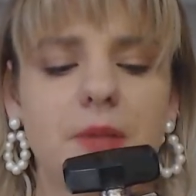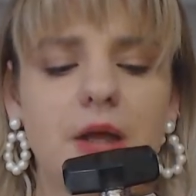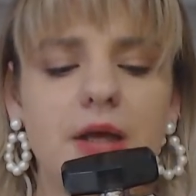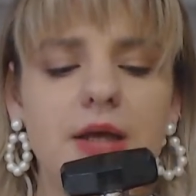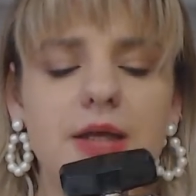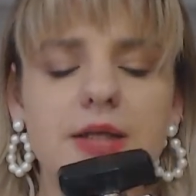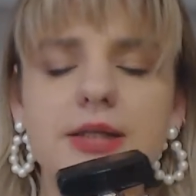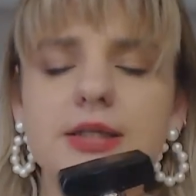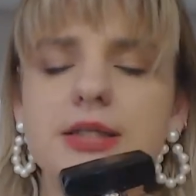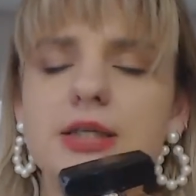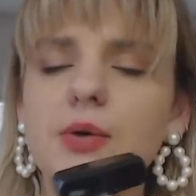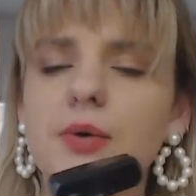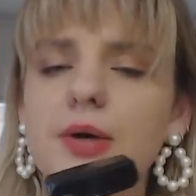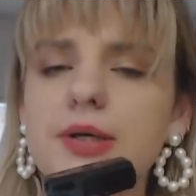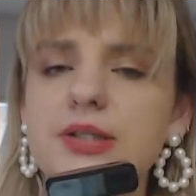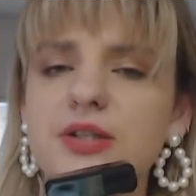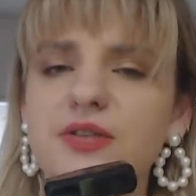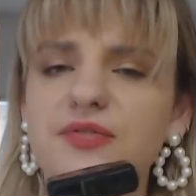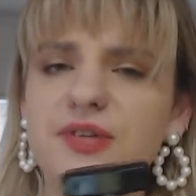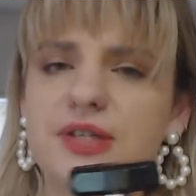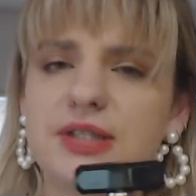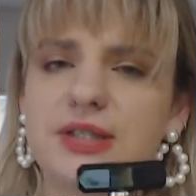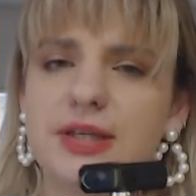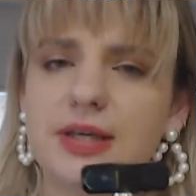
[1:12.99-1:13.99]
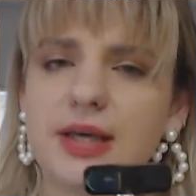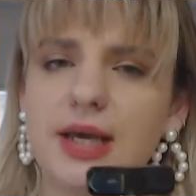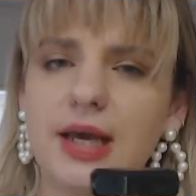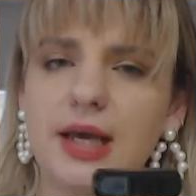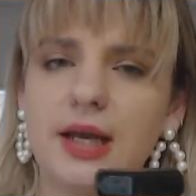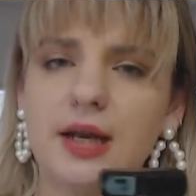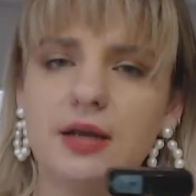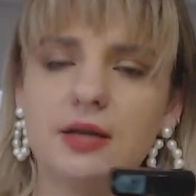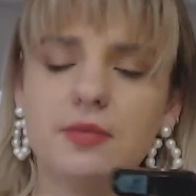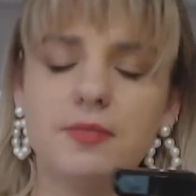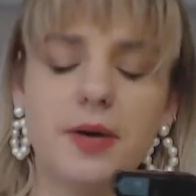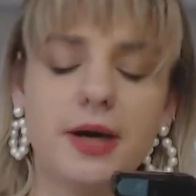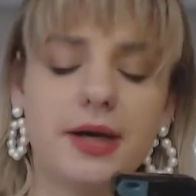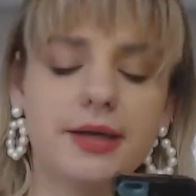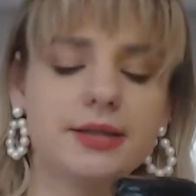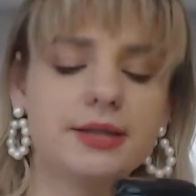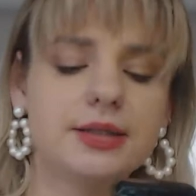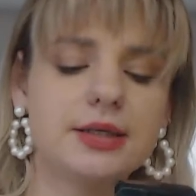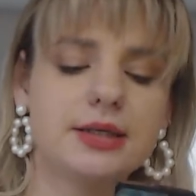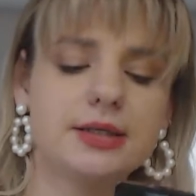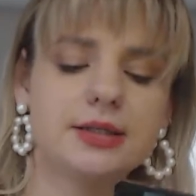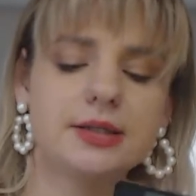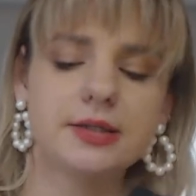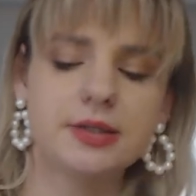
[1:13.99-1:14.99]
is quite sophisticated, but
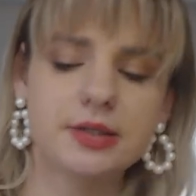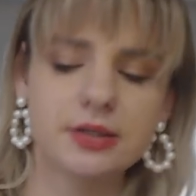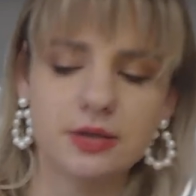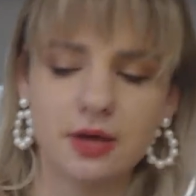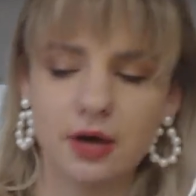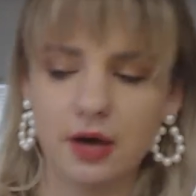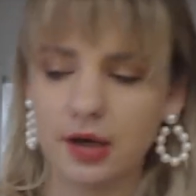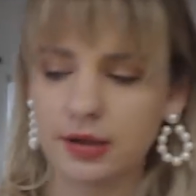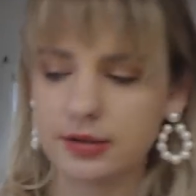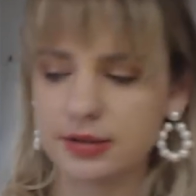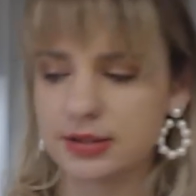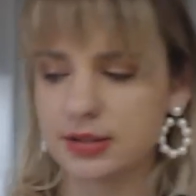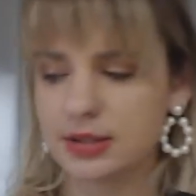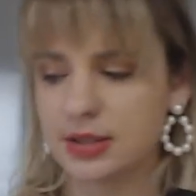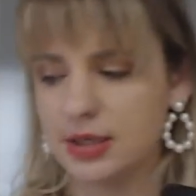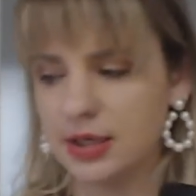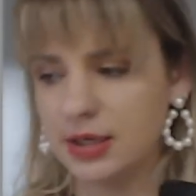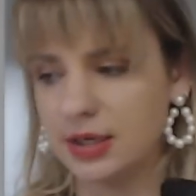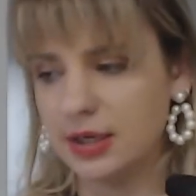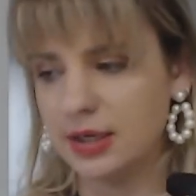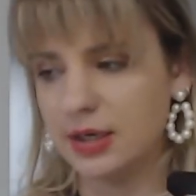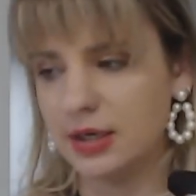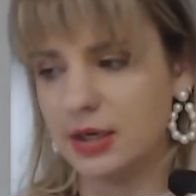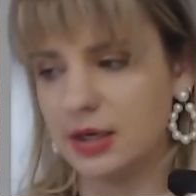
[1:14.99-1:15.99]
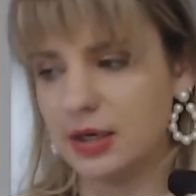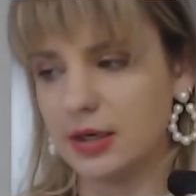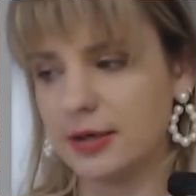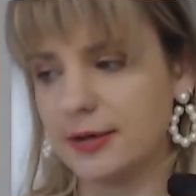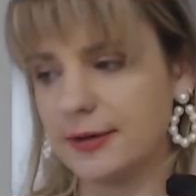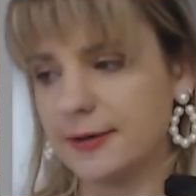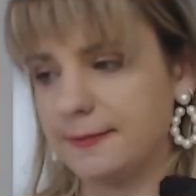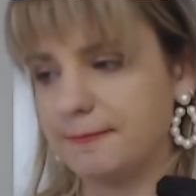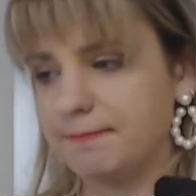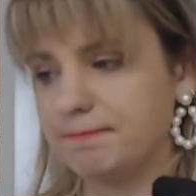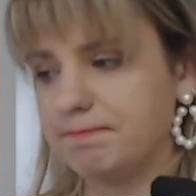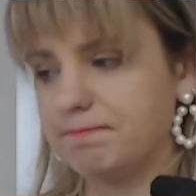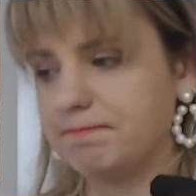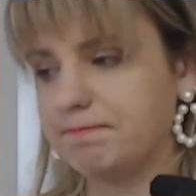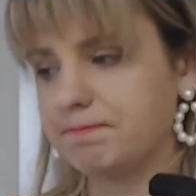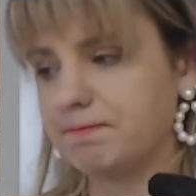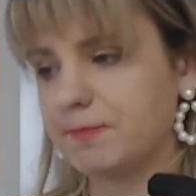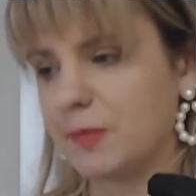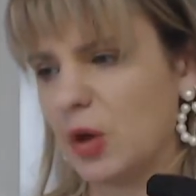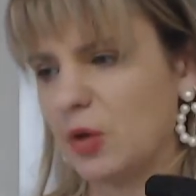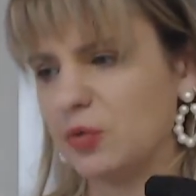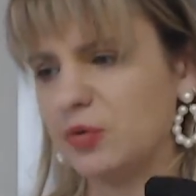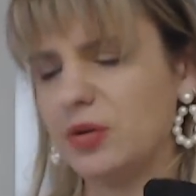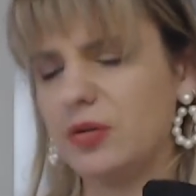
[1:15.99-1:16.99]
it's not on
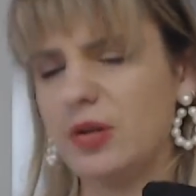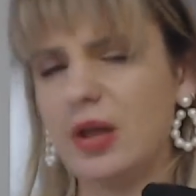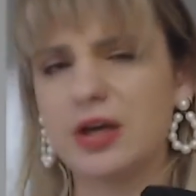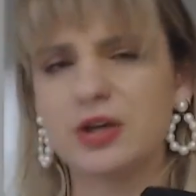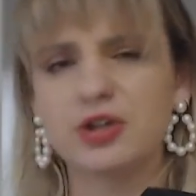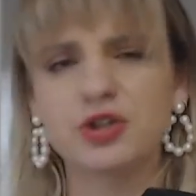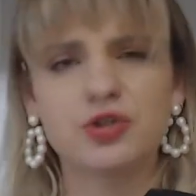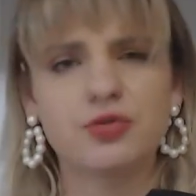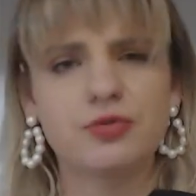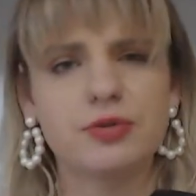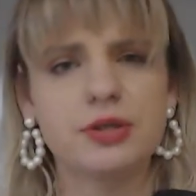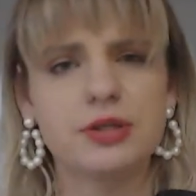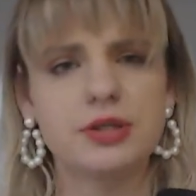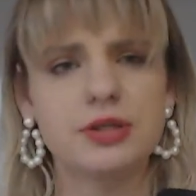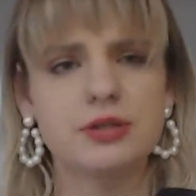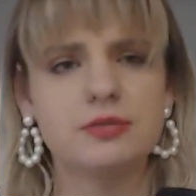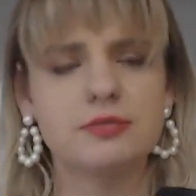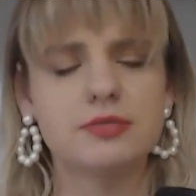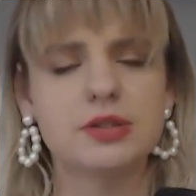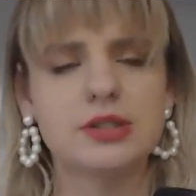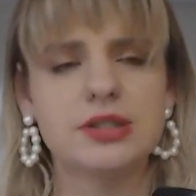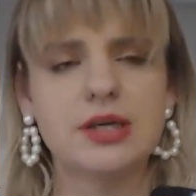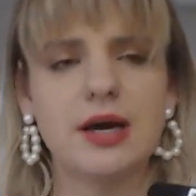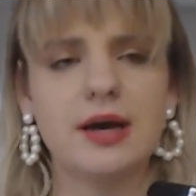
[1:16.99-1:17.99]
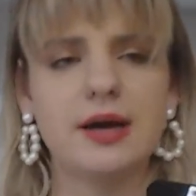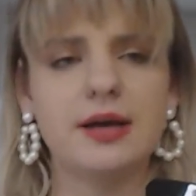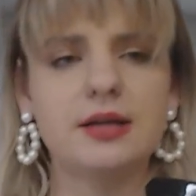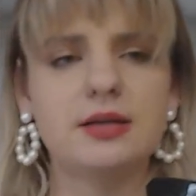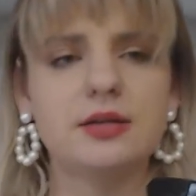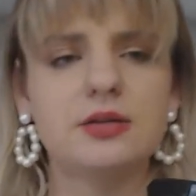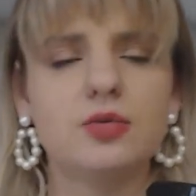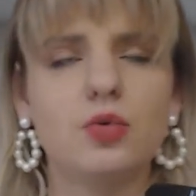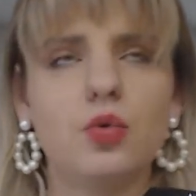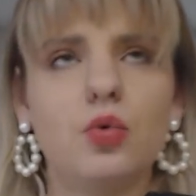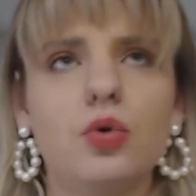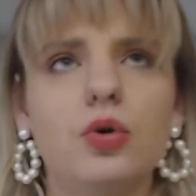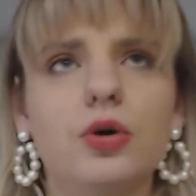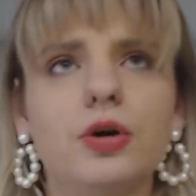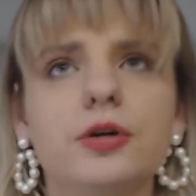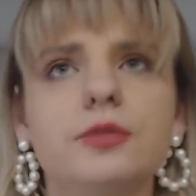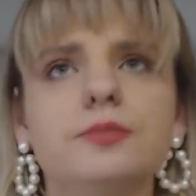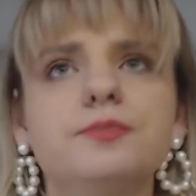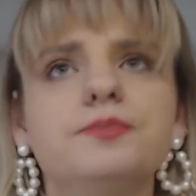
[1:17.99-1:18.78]
the luxury side or